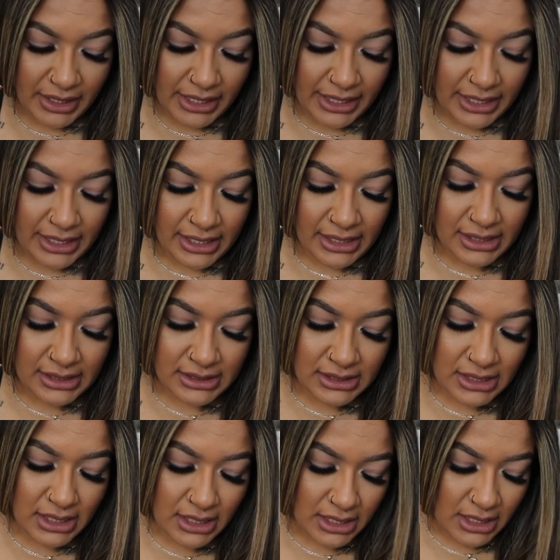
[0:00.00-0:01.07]
is
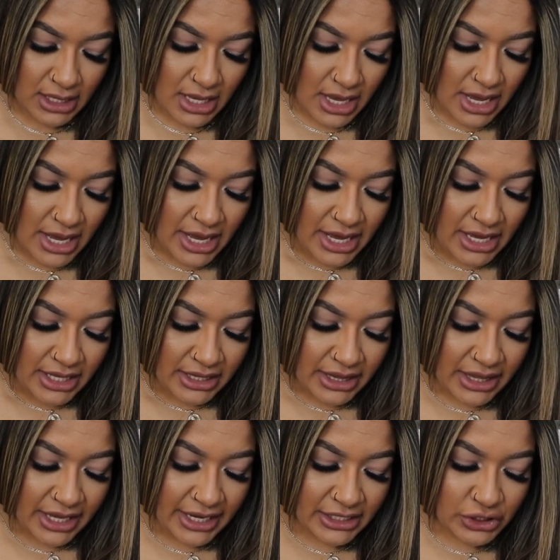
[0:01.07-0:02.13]

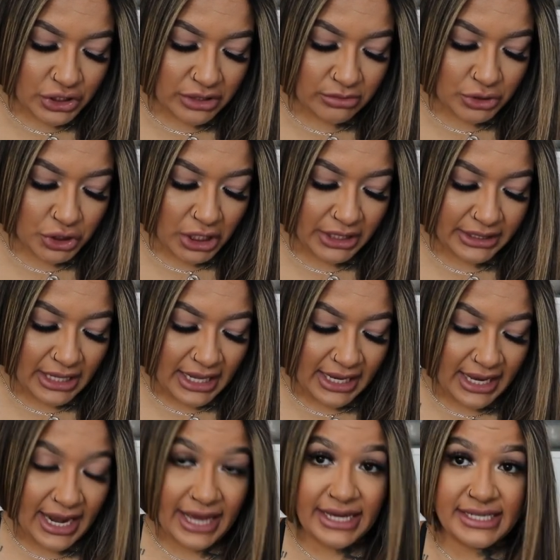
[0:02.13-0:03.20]
the Gymshark
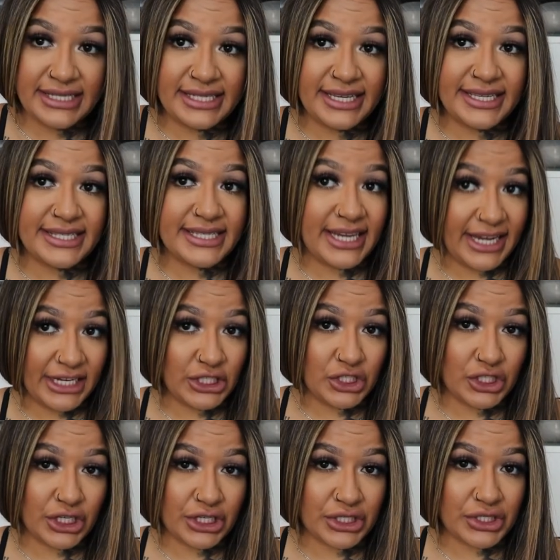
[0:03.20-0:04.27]
Legacy
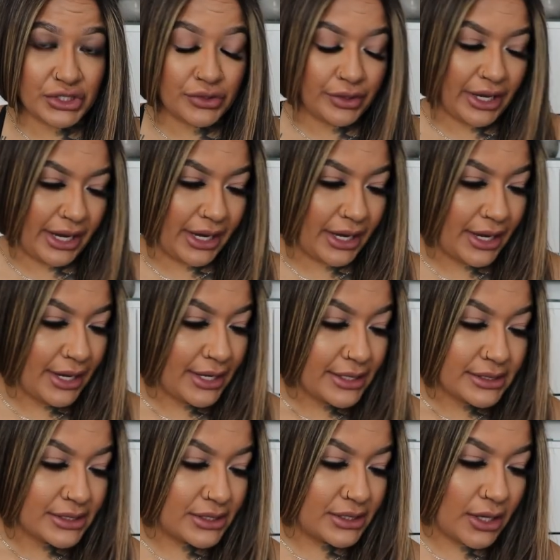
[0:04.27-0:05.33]
t-shirt, okay?
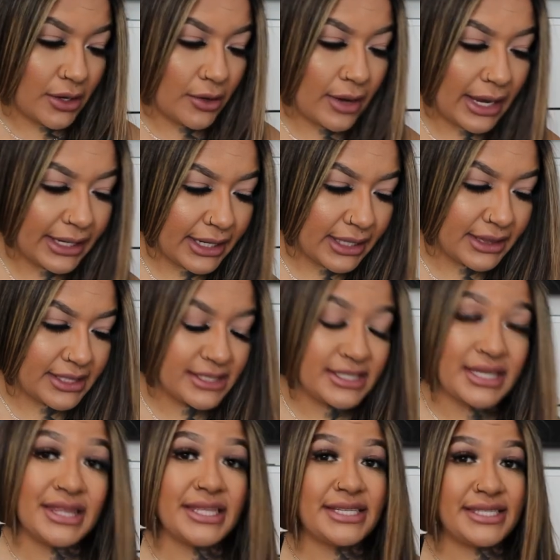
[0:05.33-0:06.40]
So I got this
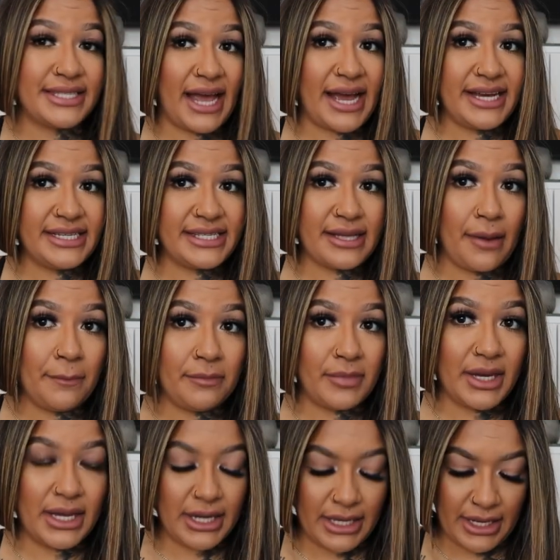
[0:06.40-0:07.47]
in the size
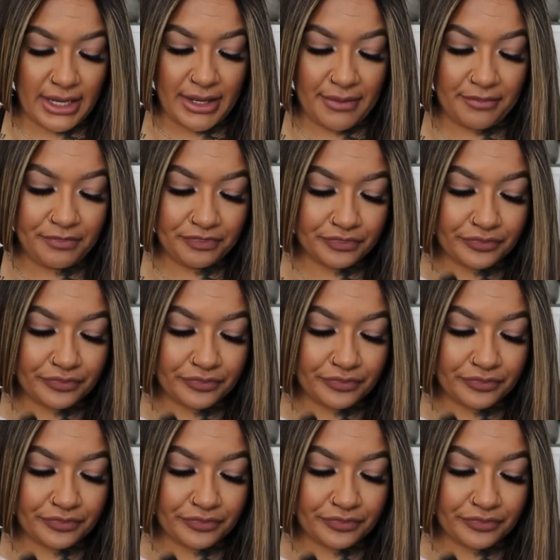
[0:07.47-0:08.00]
medium.